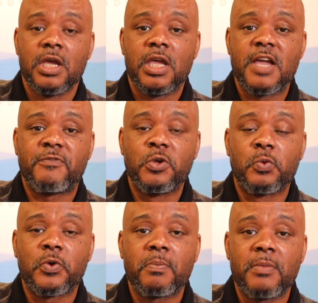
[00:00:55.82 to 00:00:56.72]
If
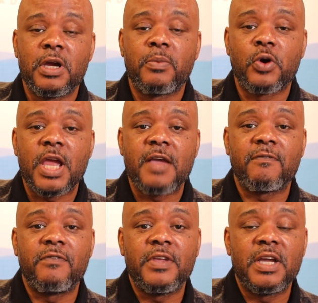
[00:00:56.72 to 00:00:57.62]
you remember at
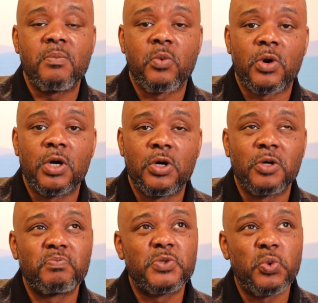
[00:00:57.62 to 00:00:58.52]

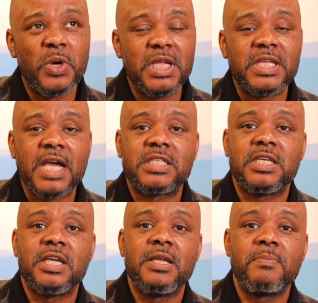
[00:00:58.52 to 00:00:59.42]
VMworld
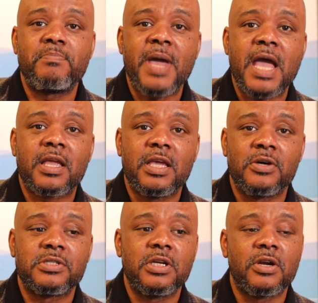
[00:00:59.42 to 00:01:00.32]
2019, Pat
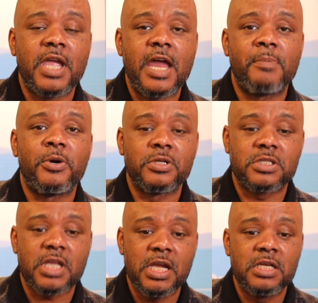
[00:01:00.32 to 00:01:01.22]
Gelsinger got up on
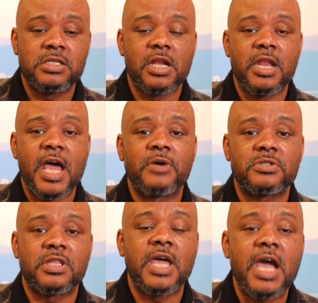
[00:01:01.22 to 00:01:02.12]
stage and
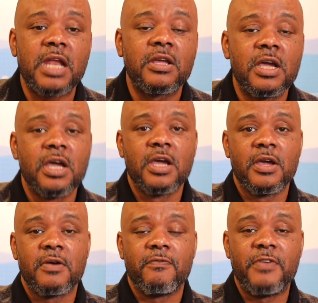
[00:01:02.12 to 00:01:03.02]
announced that
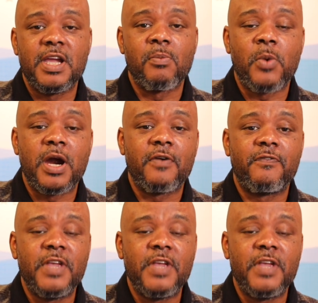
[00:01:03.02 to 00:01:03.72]
VMware